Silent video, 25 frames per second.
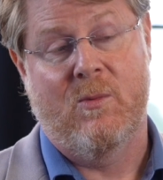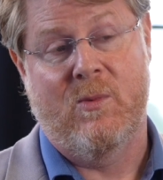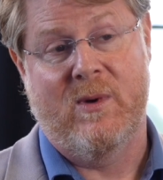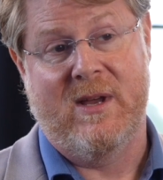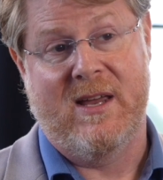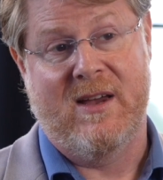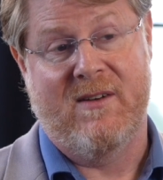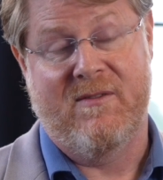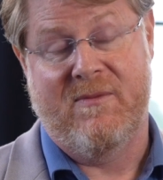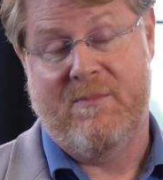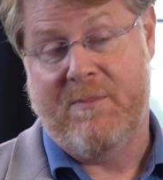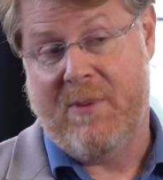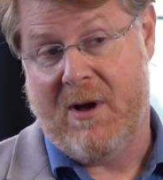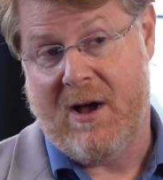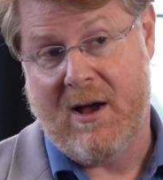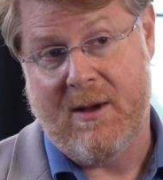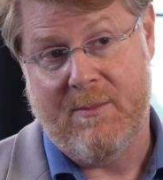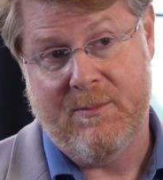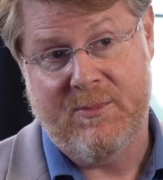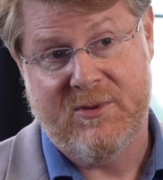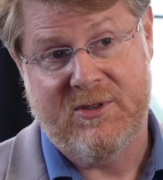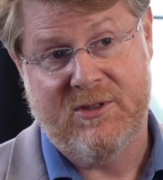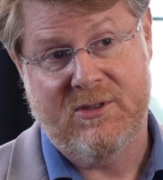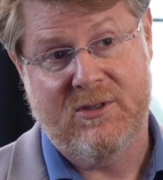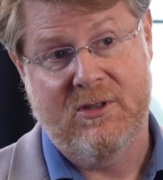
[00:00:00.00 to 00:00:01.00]
we have
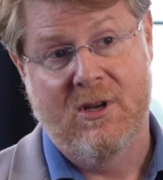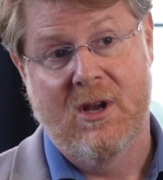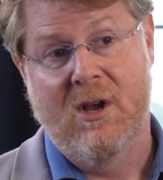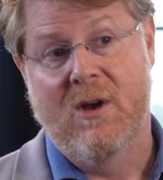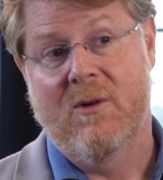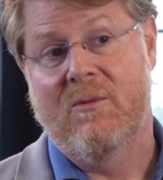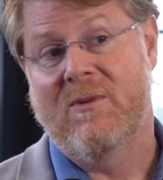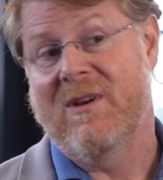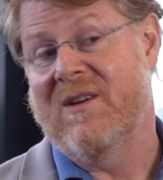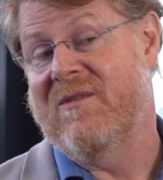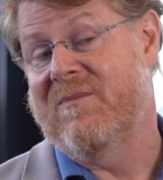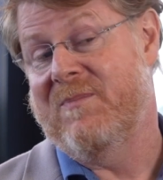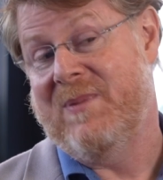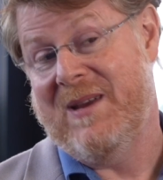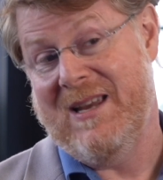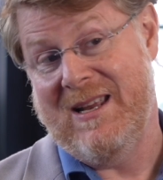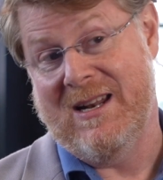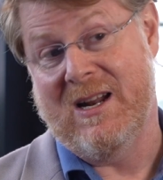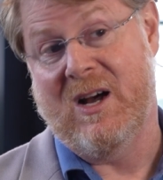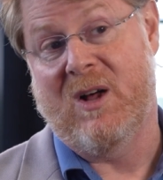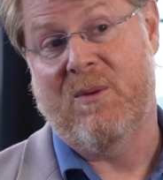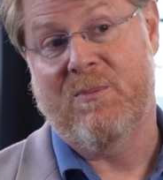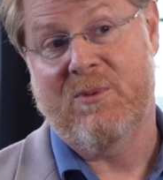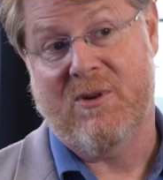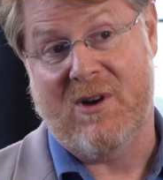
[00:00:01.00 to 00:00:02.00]
pumps, we have
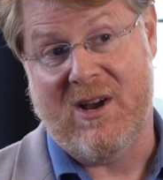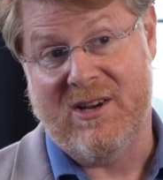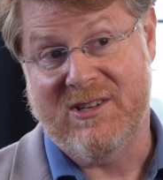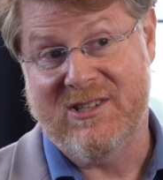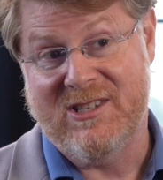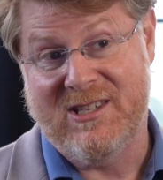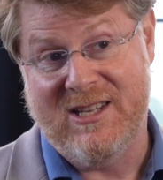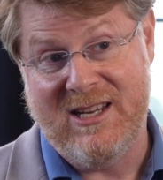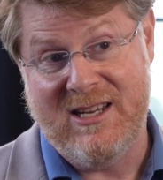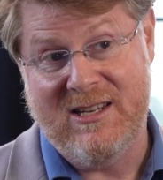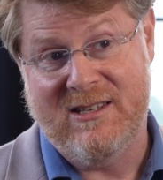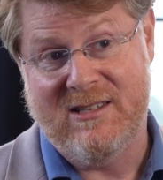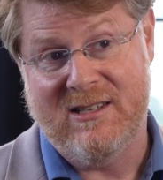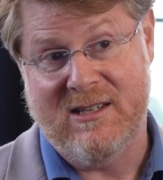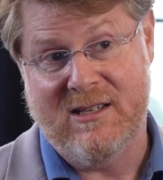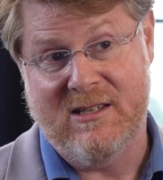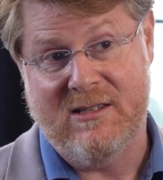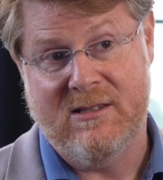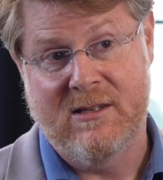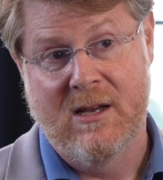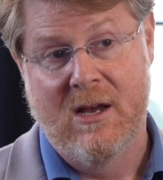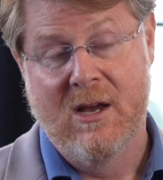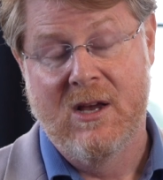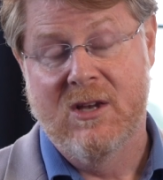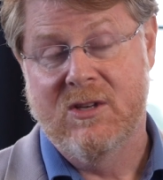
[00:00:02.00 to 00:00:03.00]
penile
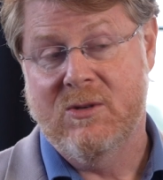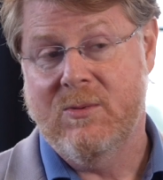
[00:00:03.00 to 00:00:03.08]
prosthesis.